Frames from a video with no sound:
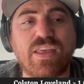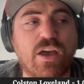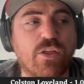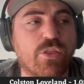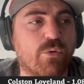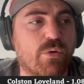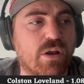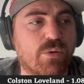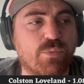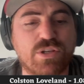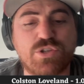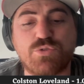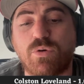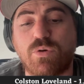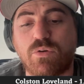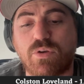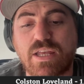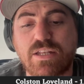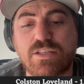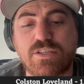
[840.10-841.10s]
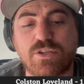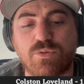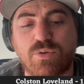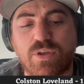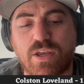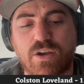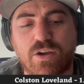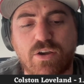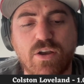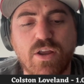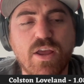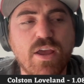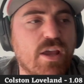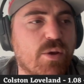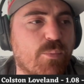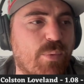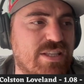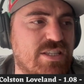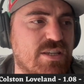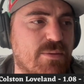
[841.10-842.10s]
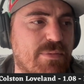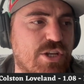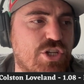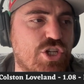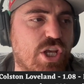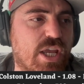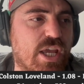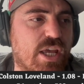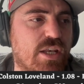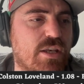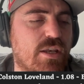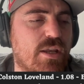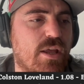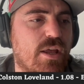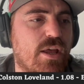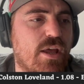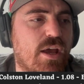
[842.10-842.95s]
the other one, which we'll get to here. Went to Michigan.